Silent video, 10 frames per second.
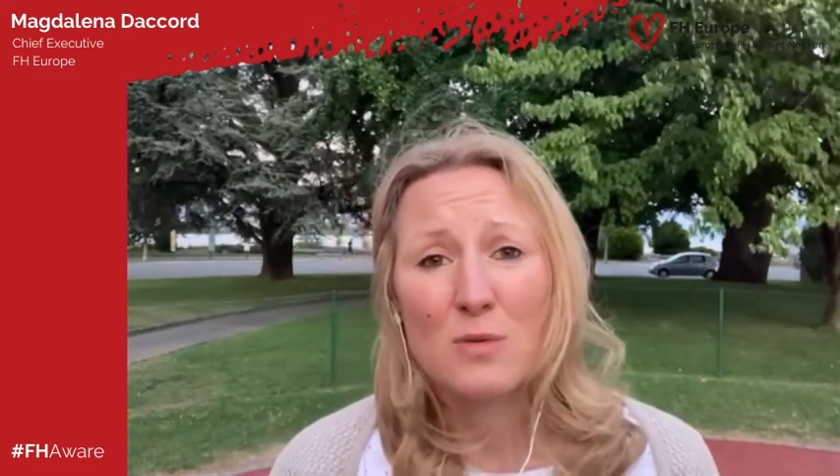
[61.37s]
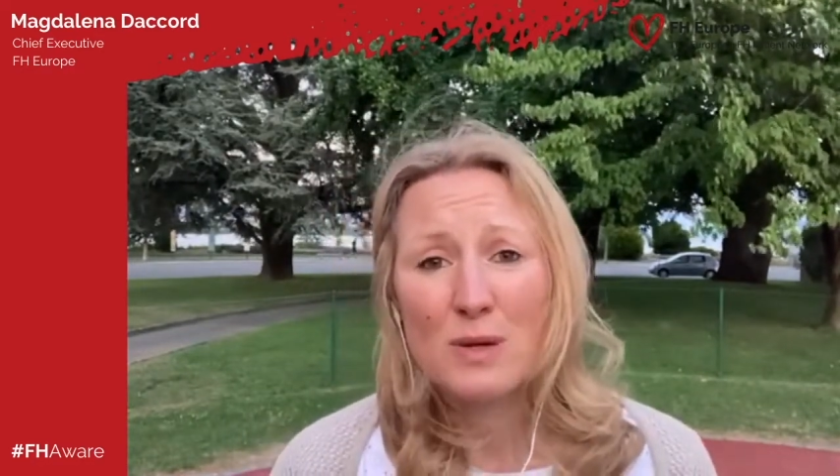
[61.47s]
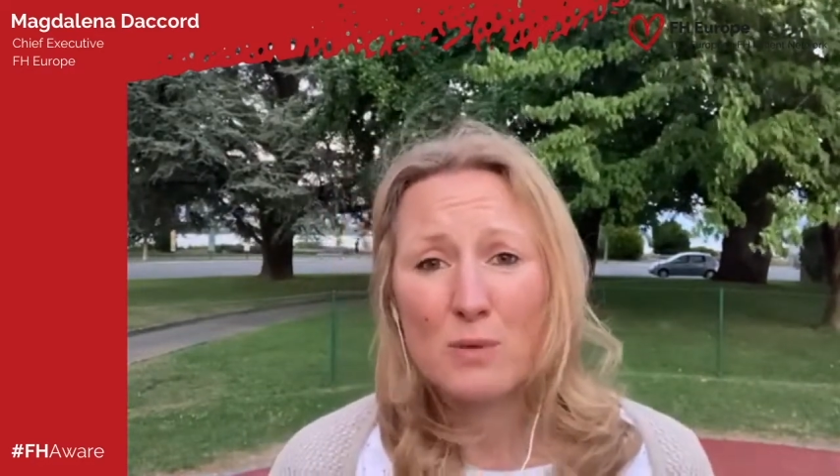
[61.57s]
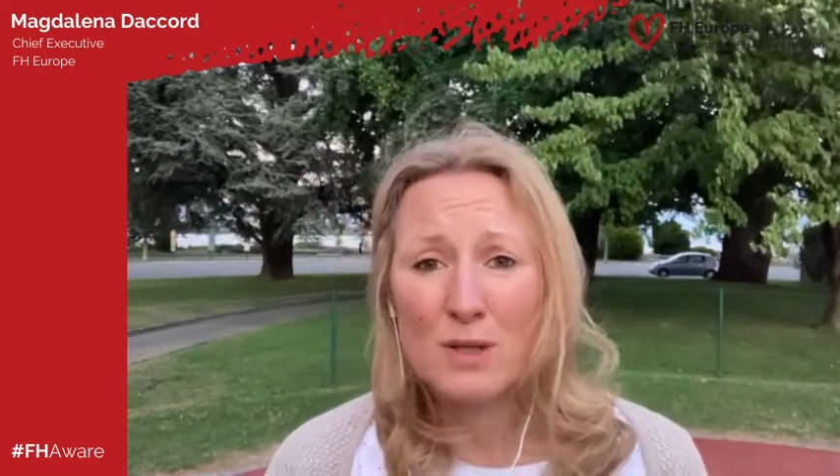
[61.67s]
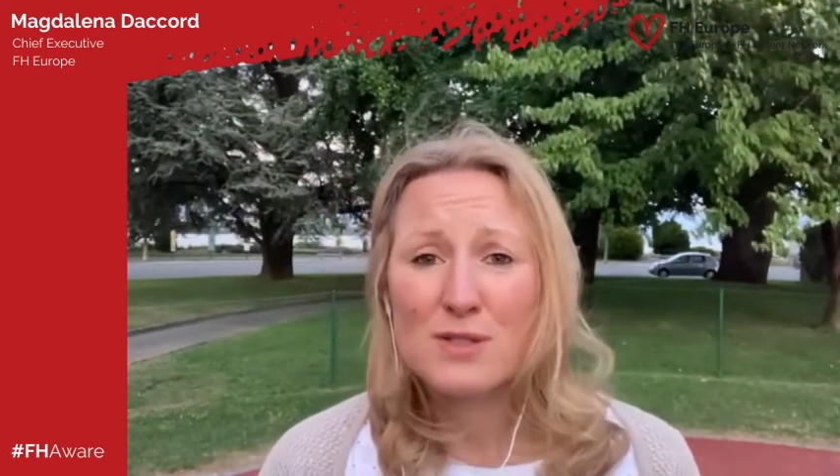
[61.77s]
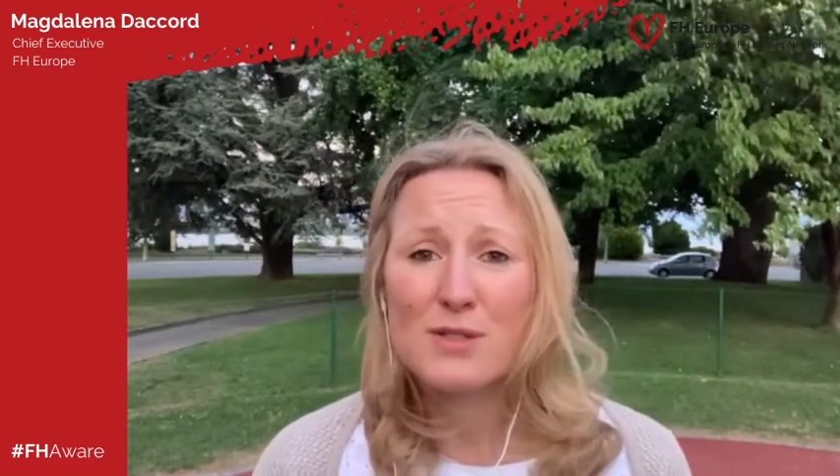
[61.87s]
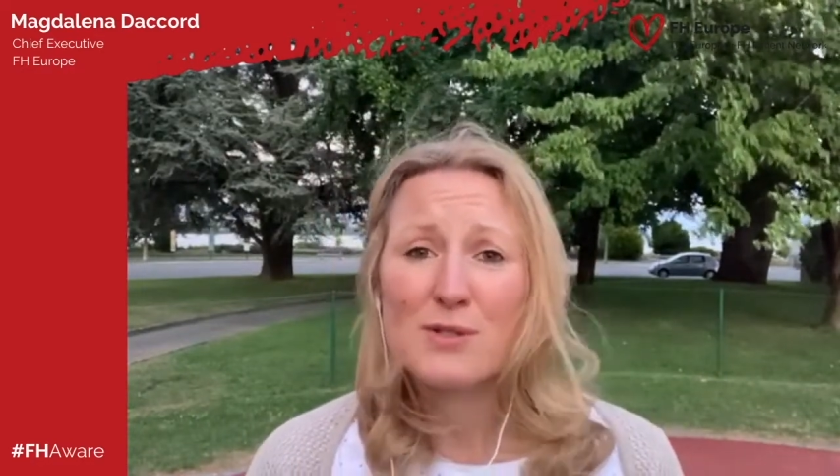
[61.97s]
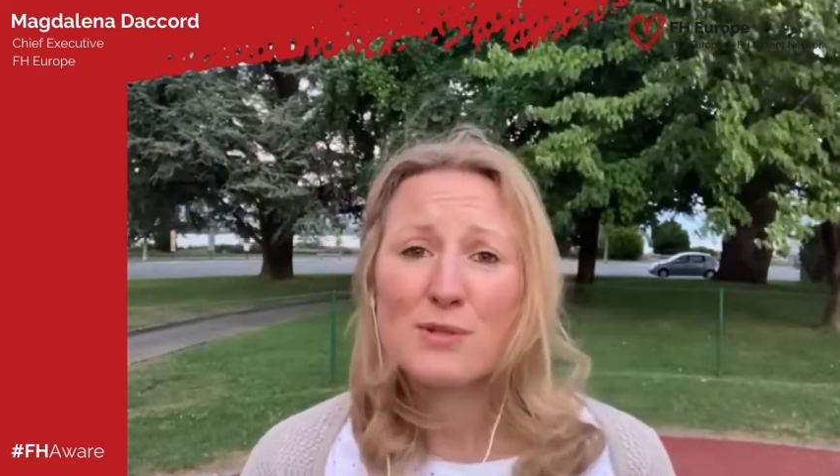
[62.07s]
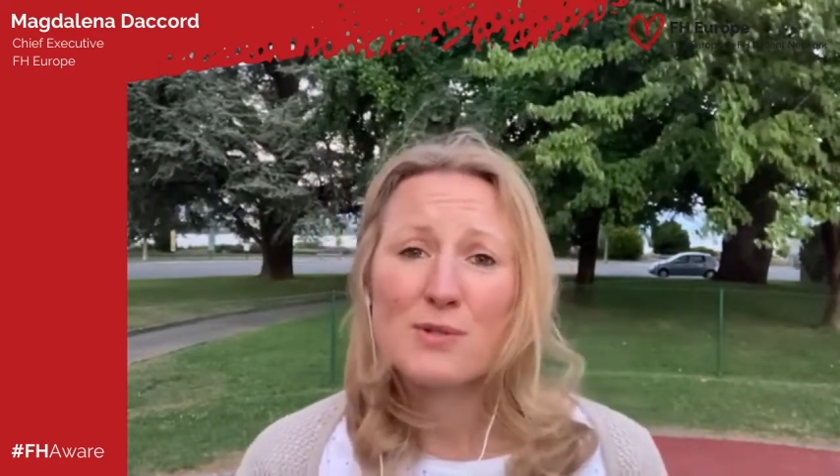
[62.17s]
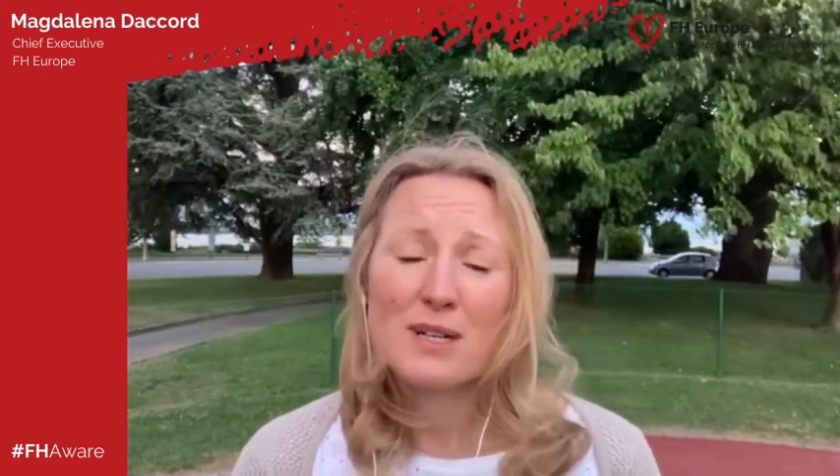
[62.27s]
we want
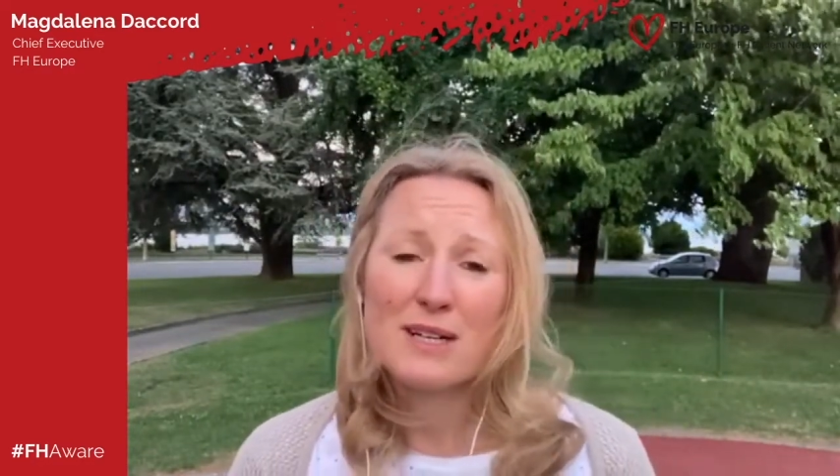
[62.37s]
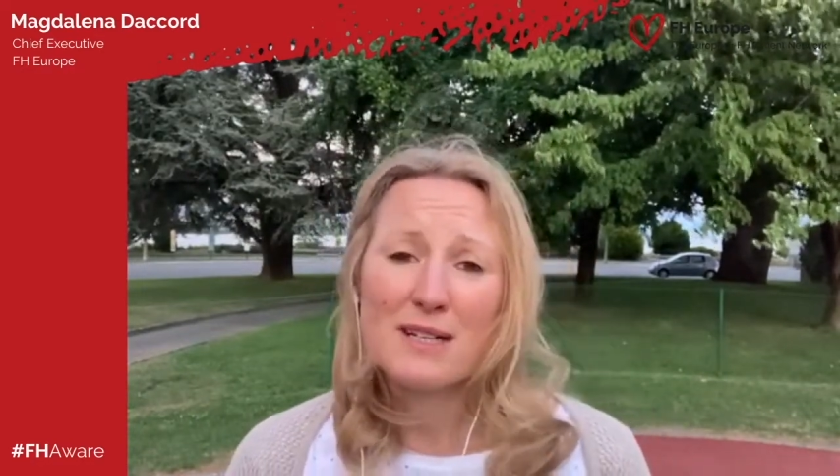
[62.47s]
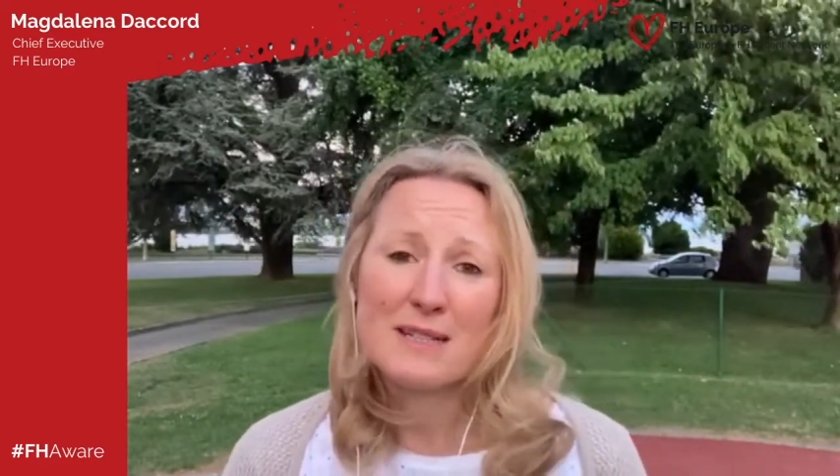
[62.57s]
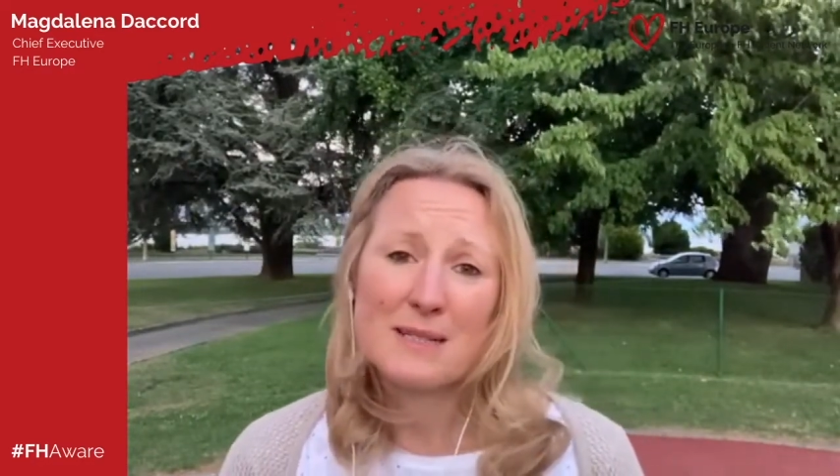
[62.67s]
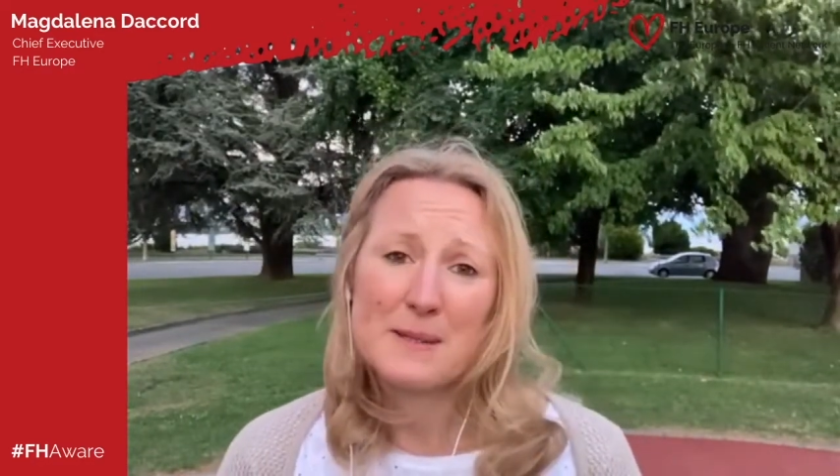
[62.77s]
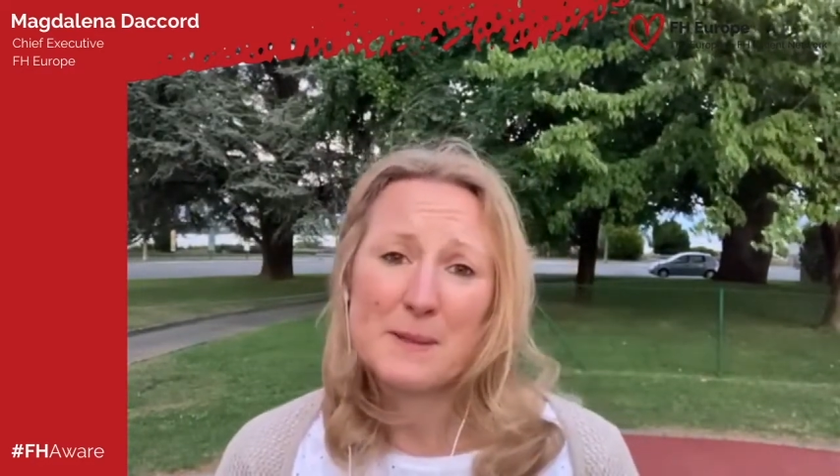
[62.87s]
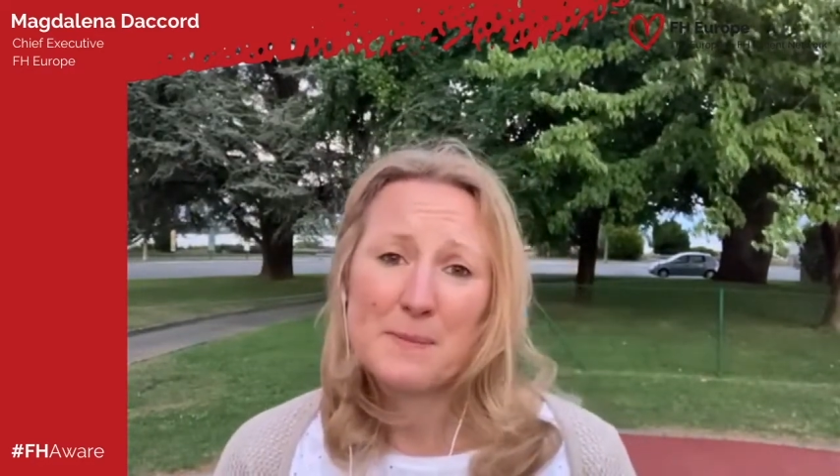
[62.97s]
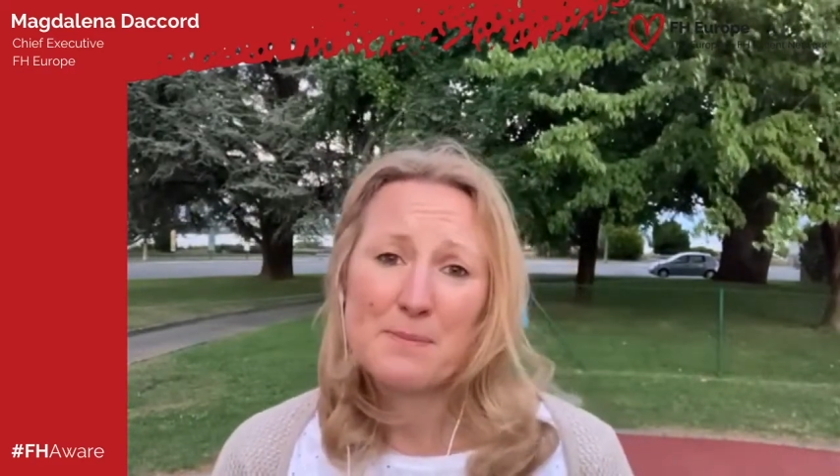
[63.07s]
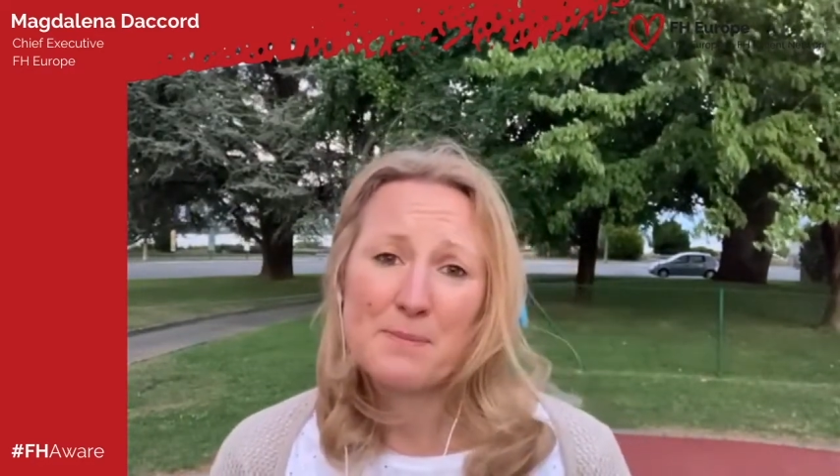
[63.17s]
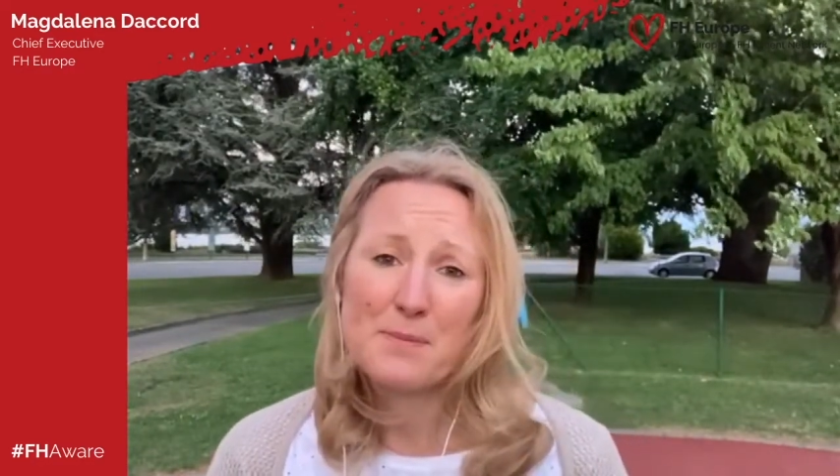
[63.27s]
to
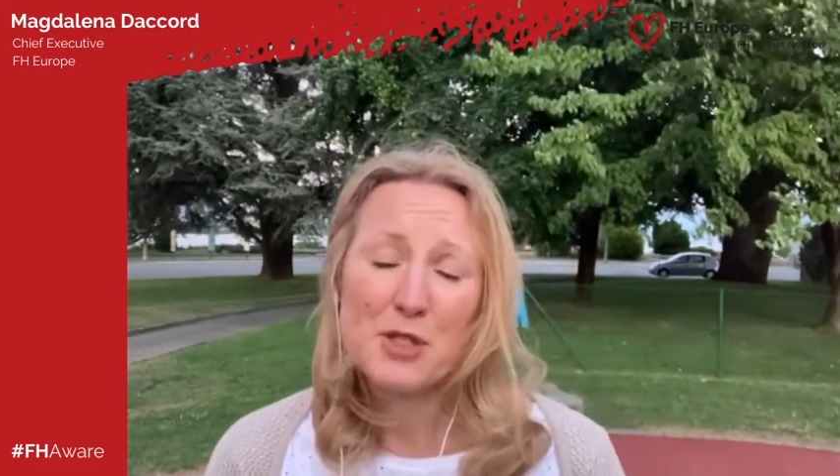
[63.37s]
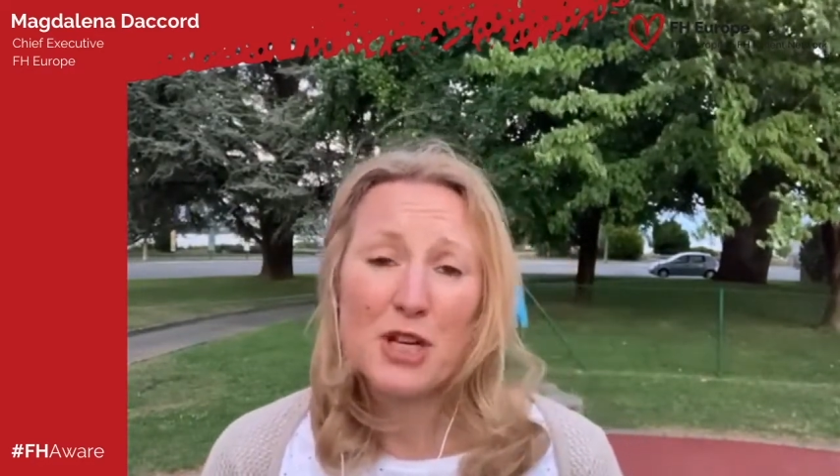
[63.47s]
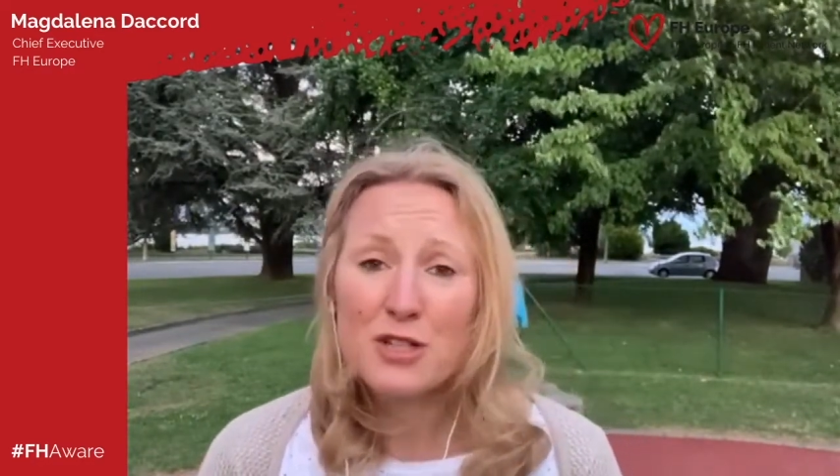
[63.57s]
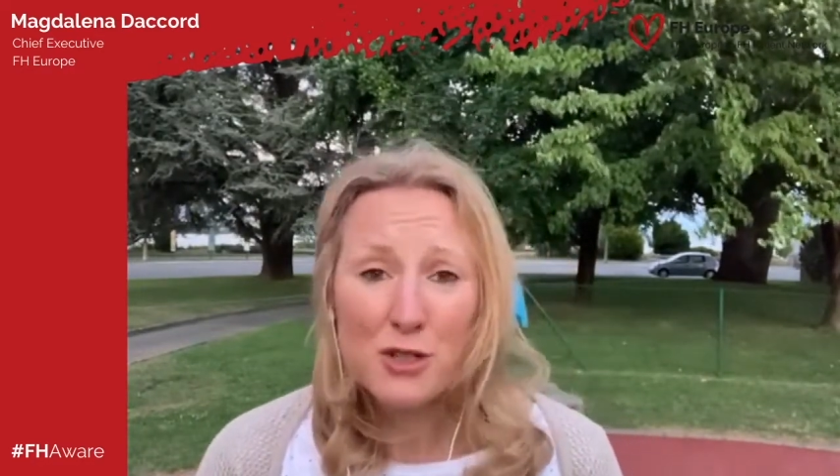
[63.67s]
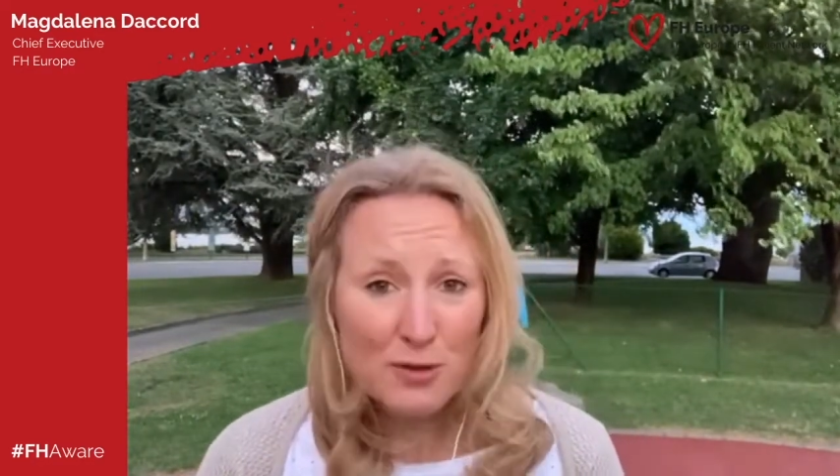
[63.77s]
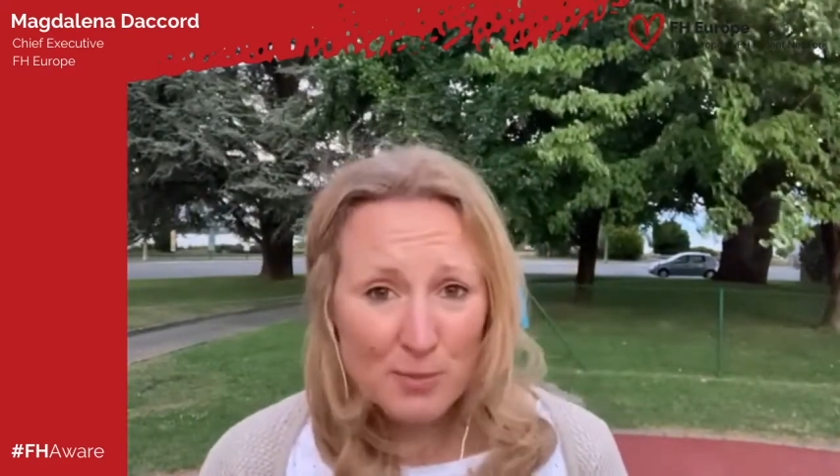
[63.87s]
share short